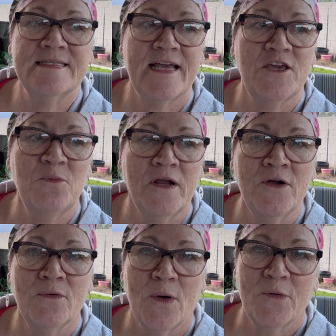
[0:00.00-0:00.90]
that you want to
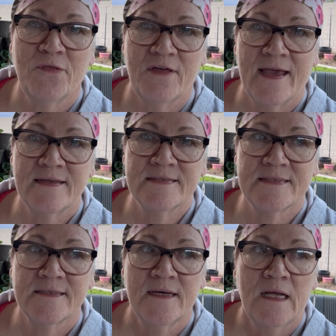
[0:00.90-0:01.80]
grow things
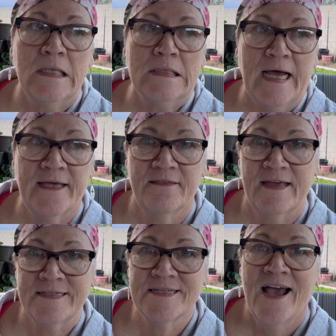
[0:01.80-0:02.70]
like things.